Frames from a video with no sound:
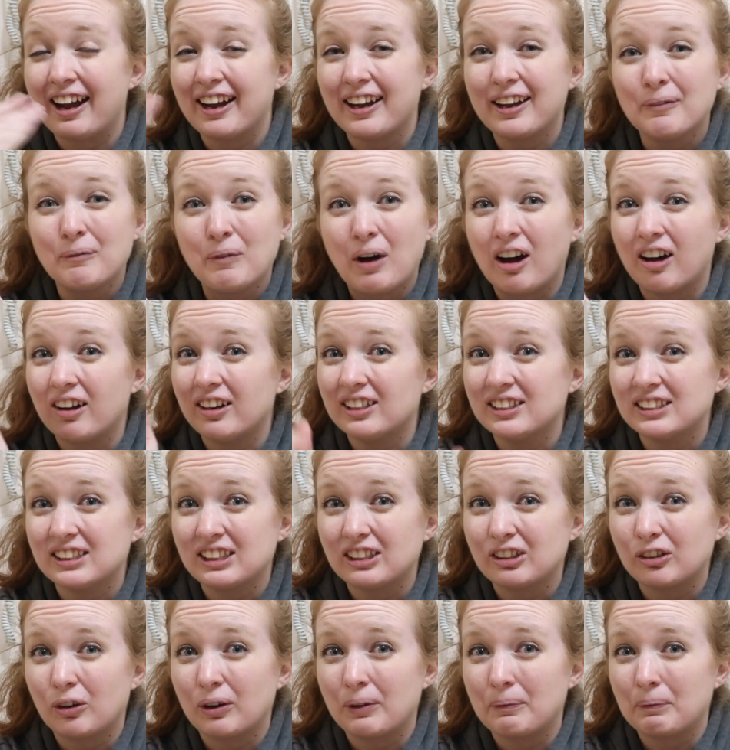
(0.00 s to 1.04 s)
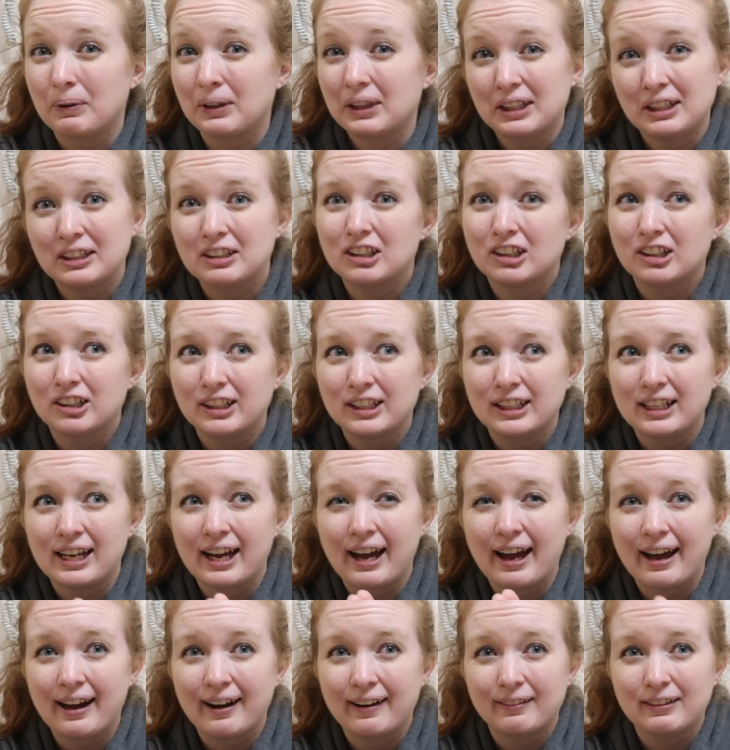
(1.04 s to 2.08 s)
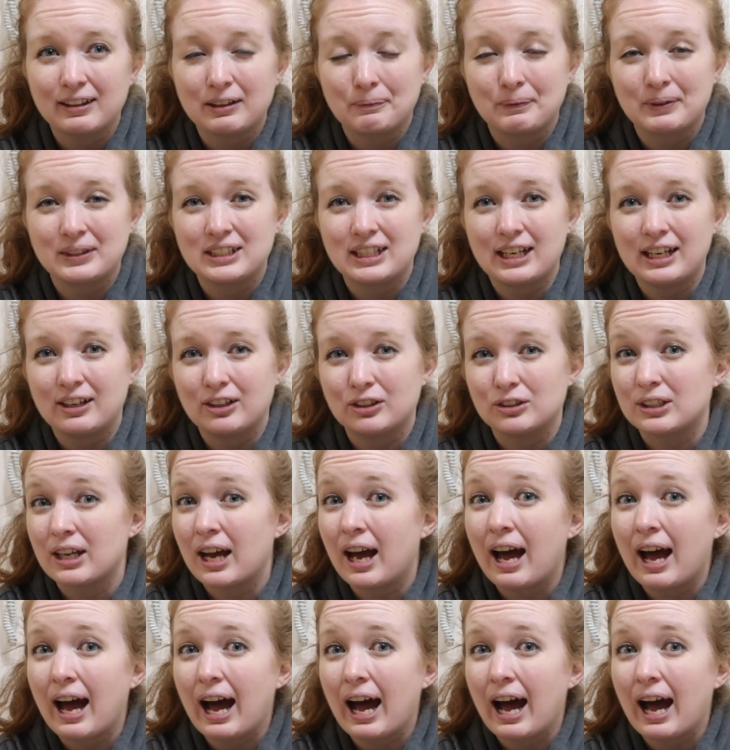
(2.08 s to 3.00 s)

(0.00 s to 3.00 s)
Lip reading: I am honestly going to put the turkey ahead of the potatoes.